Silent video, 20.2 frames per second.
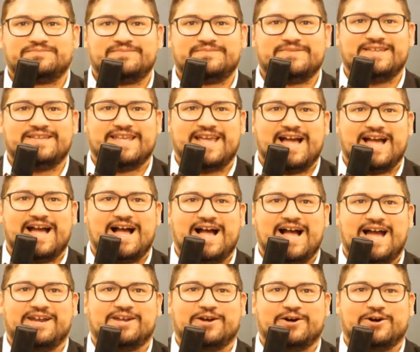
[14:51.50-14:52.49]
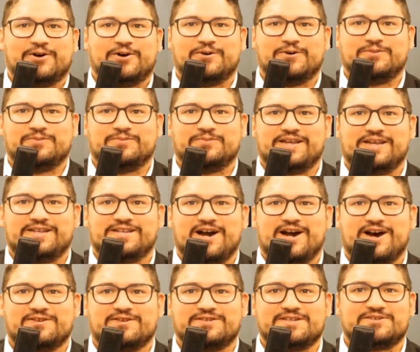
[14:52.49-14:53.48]
Yeah, I know.
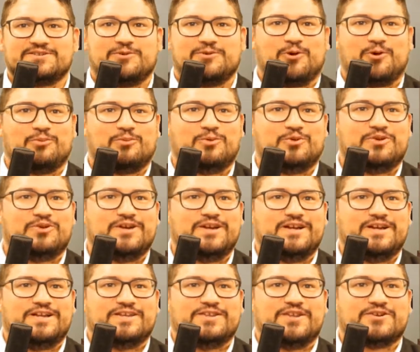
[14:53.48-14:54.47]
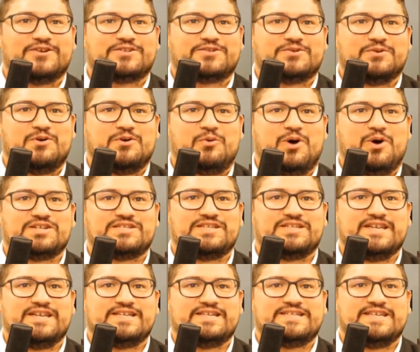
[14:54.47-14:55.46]
McDonald's is horrible. They're still in Washington
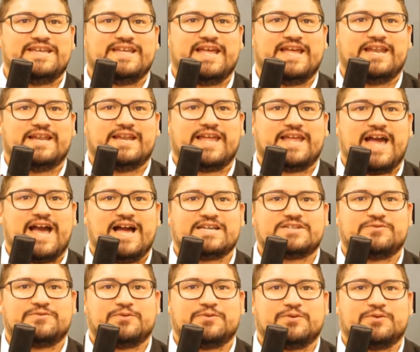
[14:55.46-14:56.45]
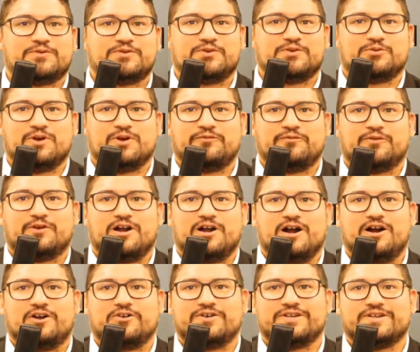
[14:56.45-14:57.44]
D.C. getting cash to run for
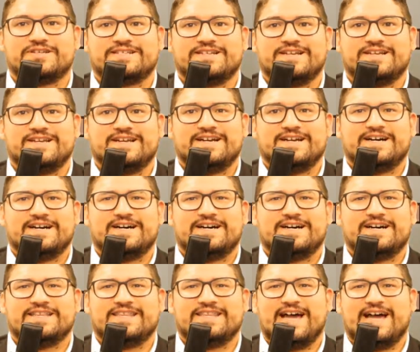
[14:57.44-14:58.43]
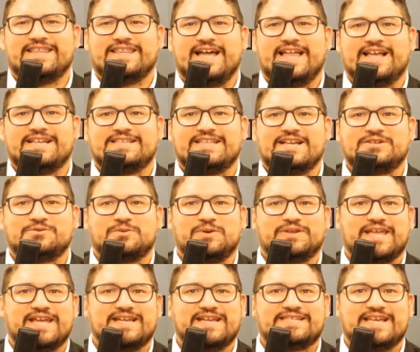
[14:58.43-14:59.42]
Congress. That's what
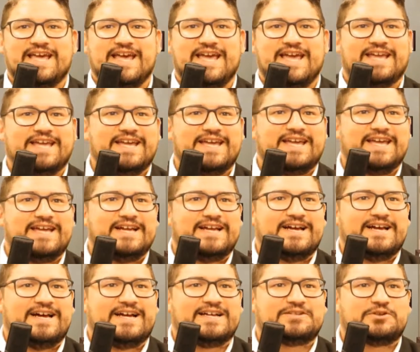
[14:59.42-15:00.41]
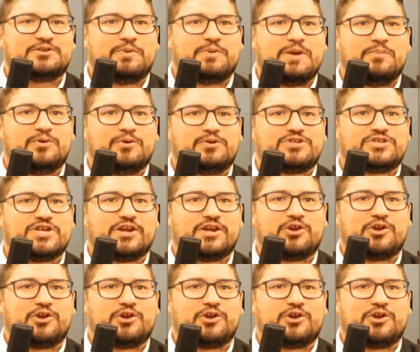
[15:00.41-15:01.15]
they say. So people check your